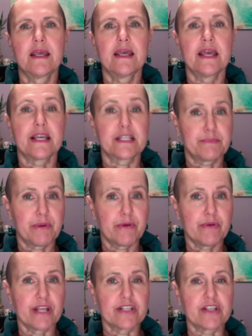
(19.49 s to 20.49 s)

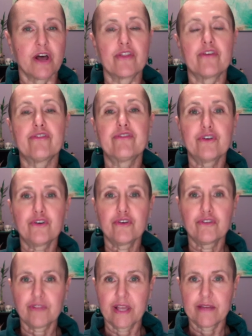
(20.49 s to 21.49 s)
experience the full
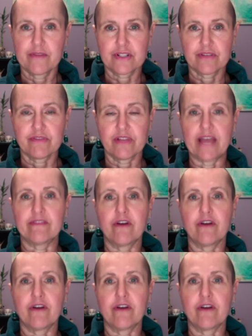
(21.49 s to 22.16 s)
flavors of life,